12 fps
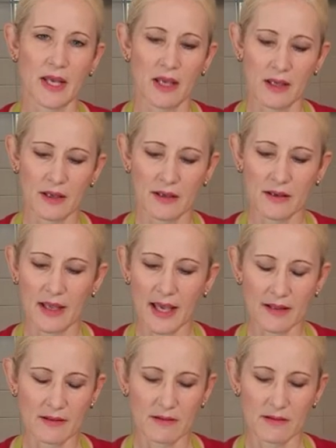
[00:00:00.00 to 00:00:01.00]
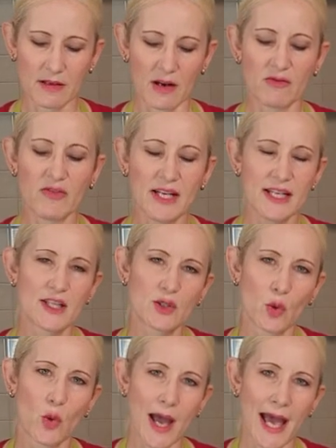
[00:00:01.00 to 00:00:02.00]
you can get, you know, really
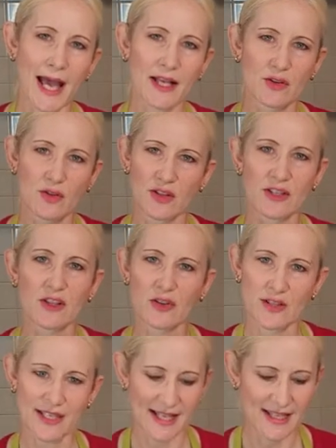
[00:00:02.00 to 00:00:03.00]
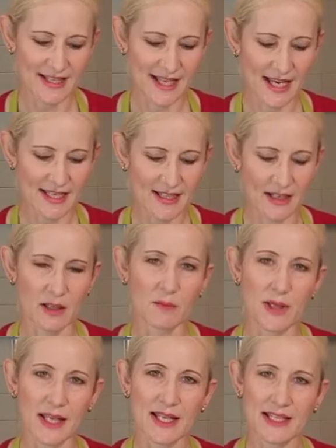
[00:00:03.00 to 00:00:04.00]
sore hands or just loose sensation in them,
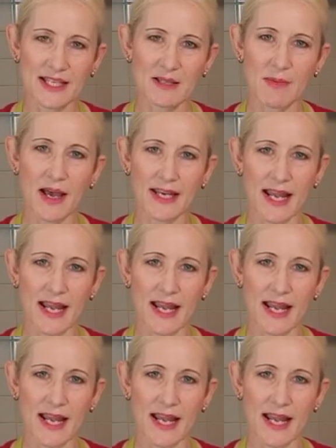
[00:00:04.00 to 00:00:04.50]
and it just made